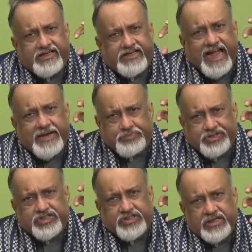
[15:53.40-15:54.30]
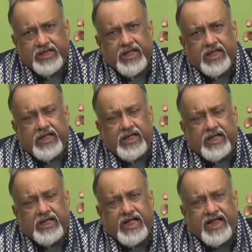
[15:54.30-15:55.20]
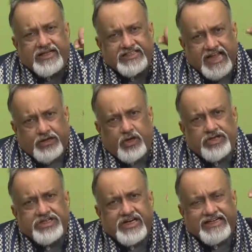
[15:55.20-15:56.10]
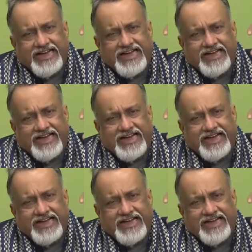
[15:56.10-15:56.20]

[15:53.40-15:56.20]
types, and the psychological